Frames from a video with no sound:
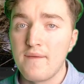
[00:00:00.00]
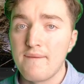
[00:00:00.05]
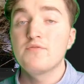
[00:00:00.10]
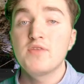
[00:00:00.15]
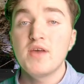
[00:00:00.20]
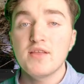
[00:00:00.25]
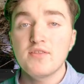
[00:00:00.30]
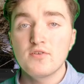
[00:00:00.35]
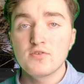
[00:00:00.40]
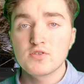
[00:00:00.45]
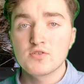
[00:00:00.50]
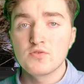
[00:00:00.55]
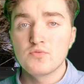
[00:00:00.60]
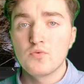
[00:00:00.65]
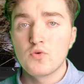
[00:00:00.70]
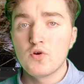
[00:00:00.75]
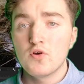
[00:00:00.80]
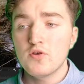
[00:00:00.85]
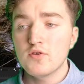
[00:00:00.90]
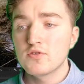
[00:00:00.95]
If that doesn't
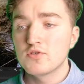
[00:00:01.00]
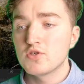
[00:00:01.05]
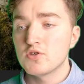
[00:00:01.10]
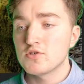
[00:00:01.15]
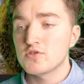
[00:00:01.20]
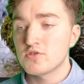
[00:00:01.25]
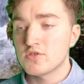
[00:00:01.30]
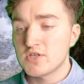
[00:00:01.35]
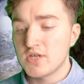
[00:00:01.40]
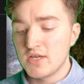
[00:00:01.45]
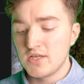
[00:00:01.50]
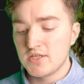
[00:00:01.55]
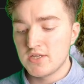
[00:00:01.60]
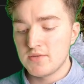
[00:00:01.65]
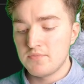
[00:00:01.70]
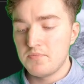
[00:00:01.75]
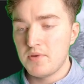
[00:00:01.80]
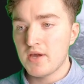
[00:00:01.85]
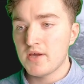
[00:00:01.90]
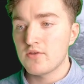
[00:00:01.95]
work, just change
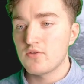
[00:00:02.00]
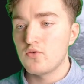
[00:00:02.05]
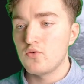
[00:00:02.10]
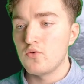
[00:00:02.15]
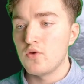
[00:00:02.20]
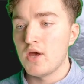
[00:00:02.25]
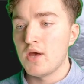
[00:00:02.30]
it back to